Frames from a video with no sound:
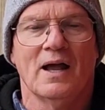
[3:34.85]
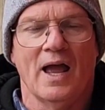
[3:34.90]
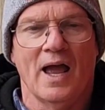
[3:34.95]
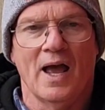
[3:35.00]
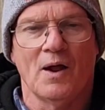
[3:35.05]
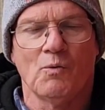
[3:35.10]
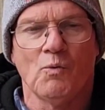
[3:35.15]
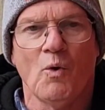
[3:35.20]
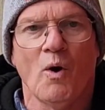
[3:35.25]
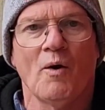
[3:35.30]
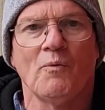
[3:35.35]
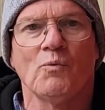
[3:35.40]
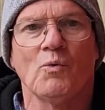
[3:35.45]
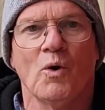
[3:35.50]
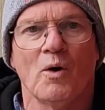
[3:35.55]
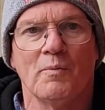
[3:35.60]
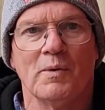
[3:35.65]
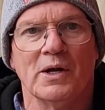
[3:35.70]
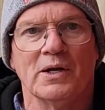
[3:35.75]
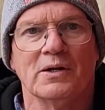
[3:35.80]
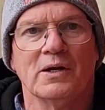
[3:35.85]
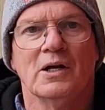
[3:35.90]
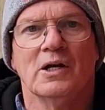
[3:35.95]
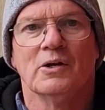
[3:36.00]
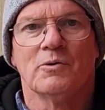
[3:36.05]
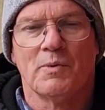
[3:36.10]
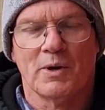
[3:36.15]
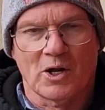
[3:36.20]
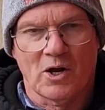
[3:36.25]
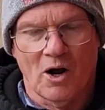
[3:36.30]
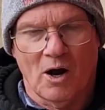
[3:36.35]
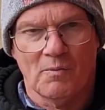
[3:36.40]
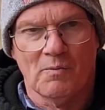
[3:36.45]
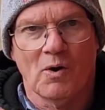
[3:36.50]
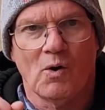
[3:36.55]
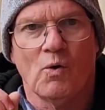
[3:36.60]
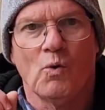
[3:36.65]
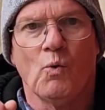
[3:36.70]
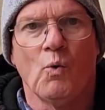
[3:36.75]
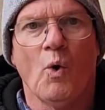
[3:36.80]
and one woman become
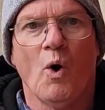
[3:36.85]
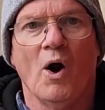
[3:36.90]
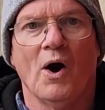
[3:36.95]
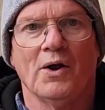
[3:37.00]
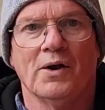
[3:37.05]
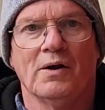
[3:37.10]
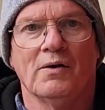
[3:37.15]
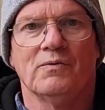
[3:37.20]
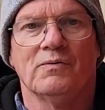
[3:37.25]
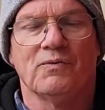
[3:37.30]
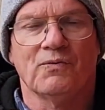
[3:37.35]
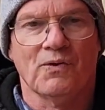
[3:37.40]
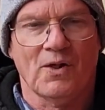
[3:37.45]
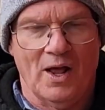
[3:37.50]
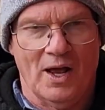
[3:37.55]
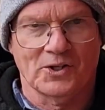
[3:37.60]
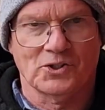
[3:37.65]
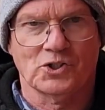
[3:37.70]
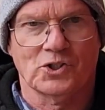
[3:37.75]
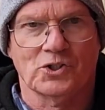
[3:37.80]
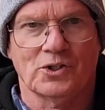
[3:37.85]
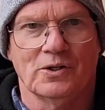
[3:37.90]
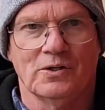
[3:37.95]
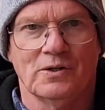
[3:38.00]
one flesh,